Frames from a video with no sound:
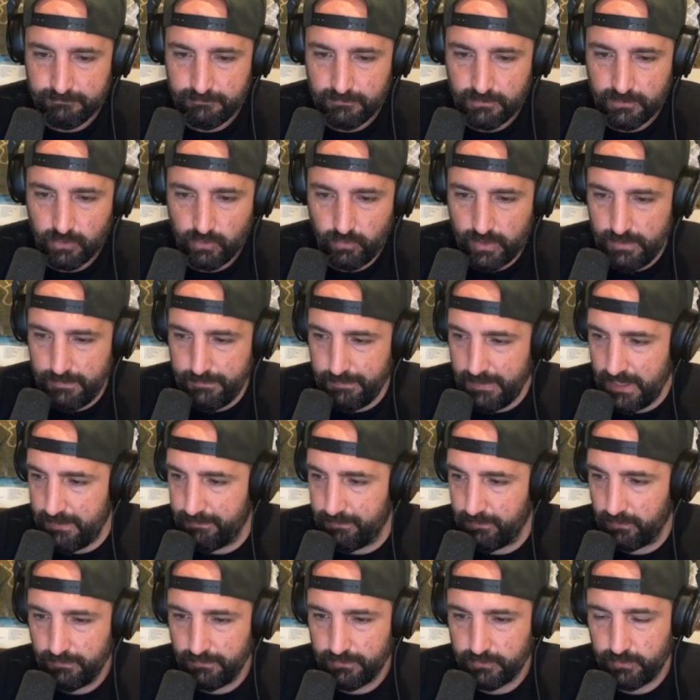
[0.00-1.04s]
3
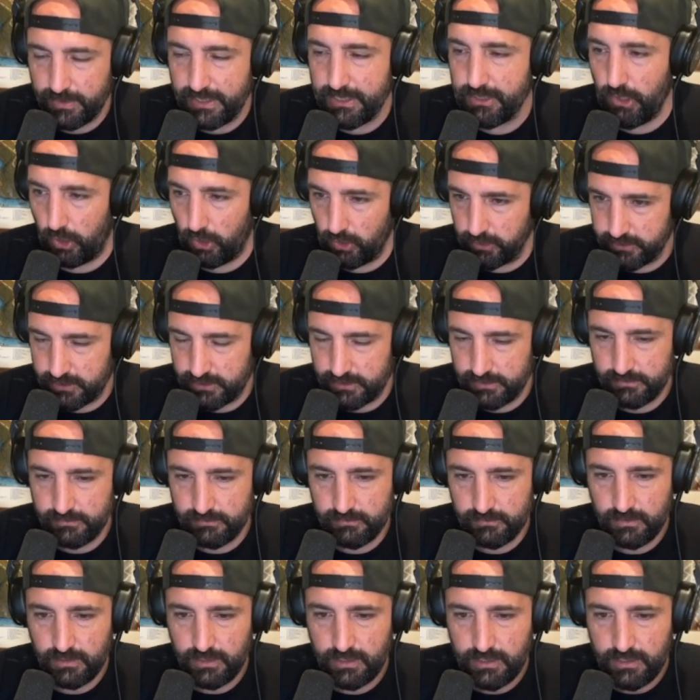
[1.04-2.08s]
people, 3 adults,
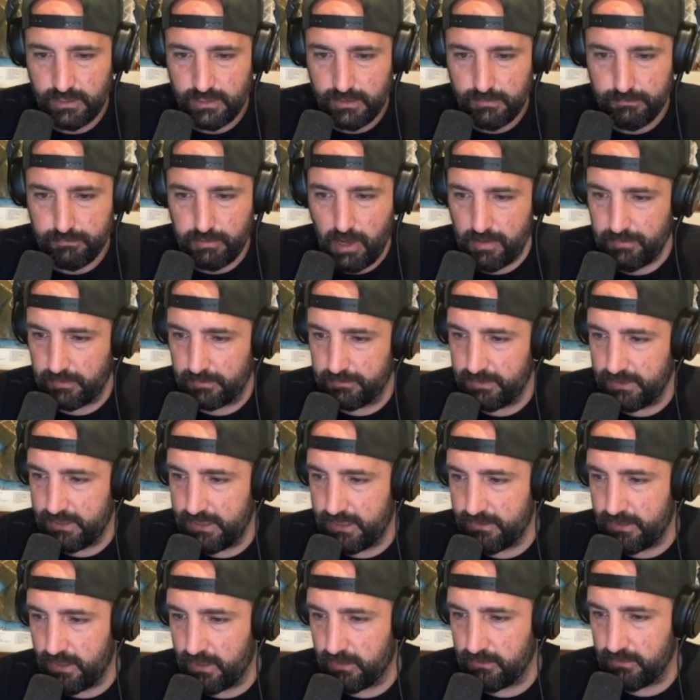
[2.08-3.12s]
probably
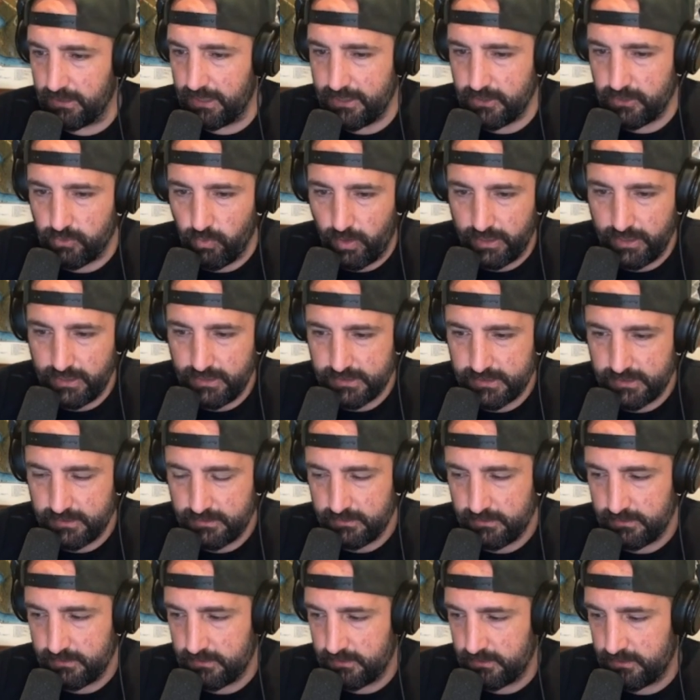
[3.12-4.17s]
in their late 20s.
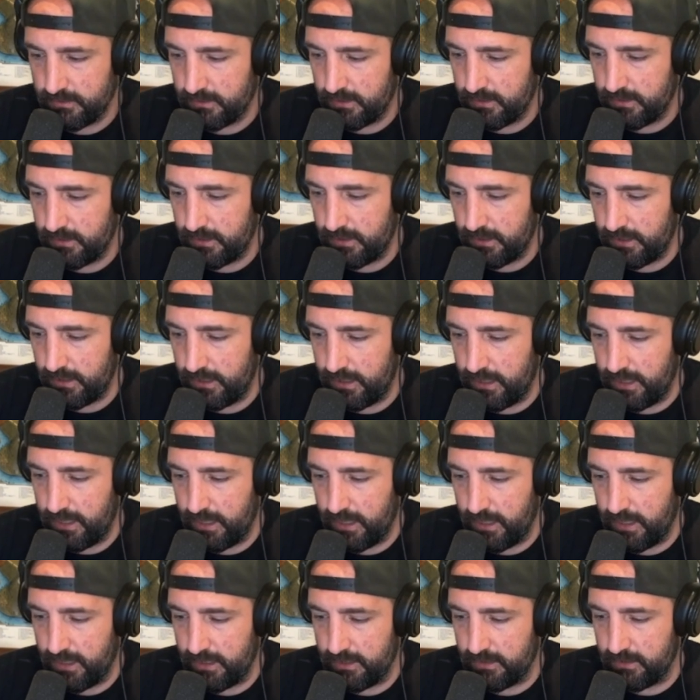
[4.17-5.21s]

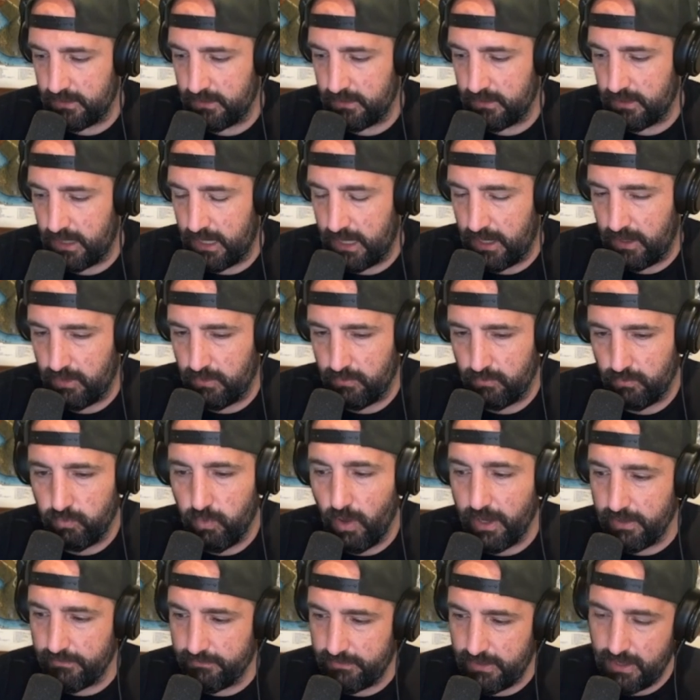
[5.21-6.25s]
And
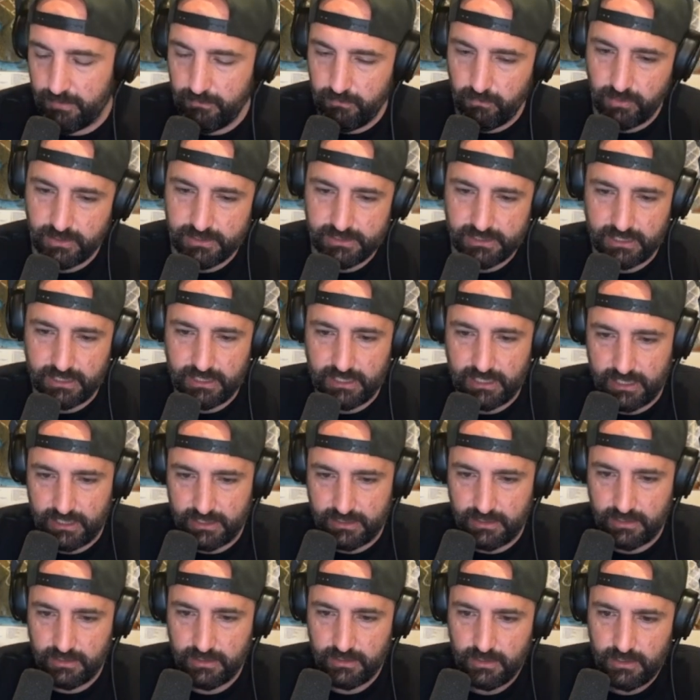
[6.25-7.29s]
one of them was
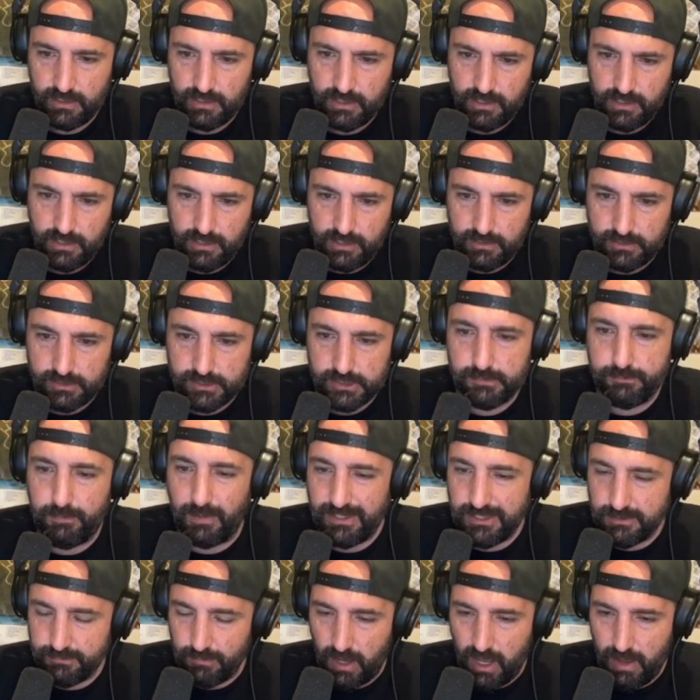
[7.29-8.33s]
in
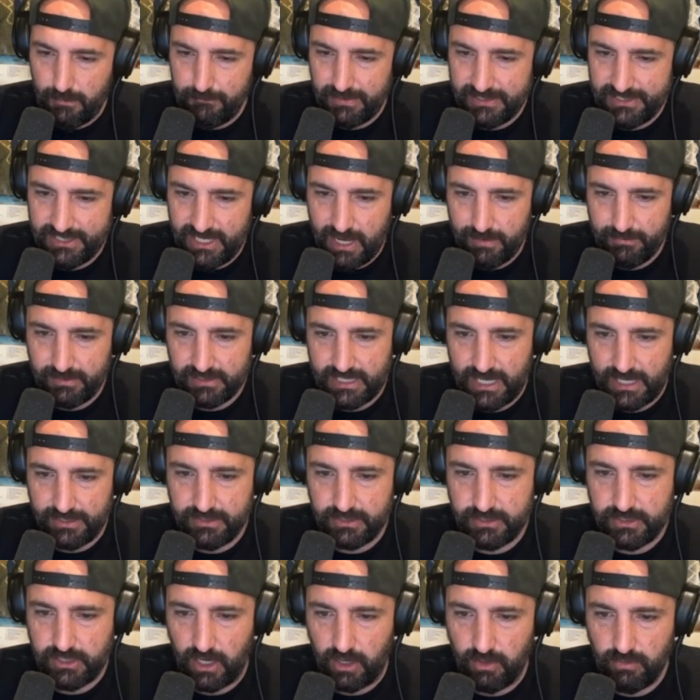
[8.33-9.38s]
SpongeBob pajamas head
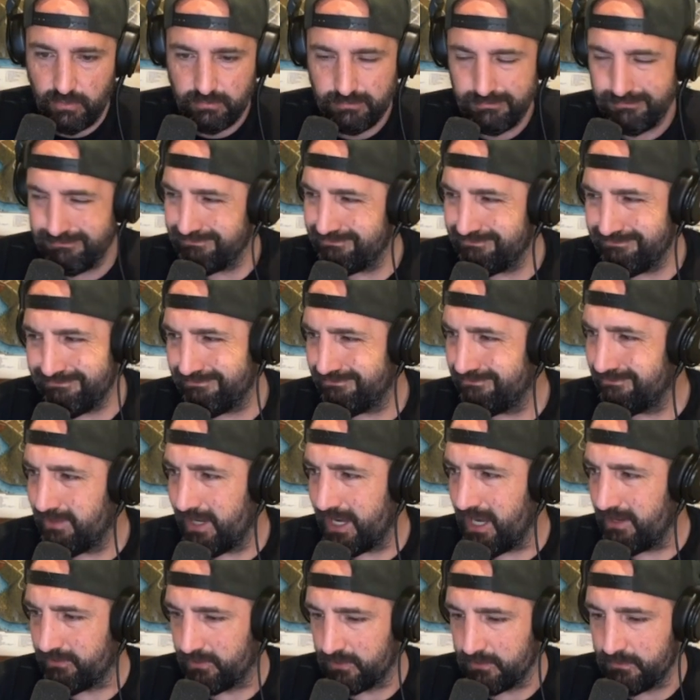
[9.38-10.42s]
to toe.
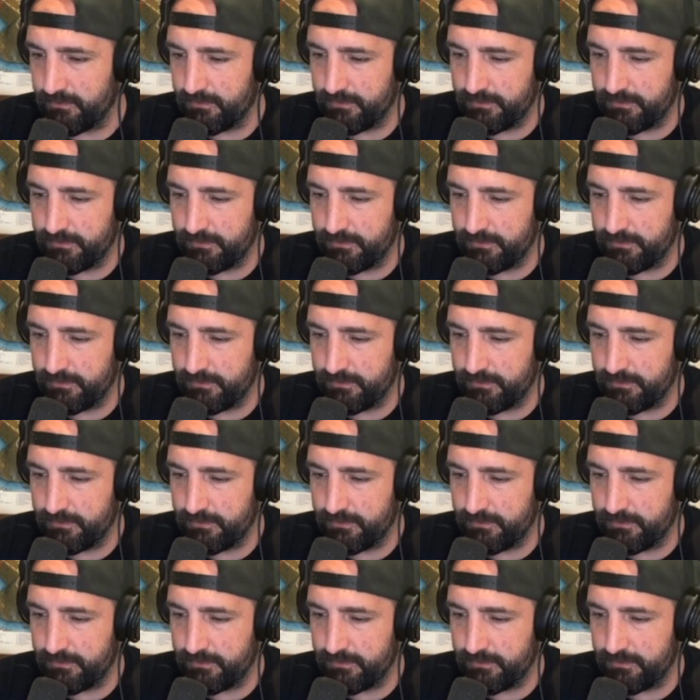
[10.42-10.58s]
Whatever.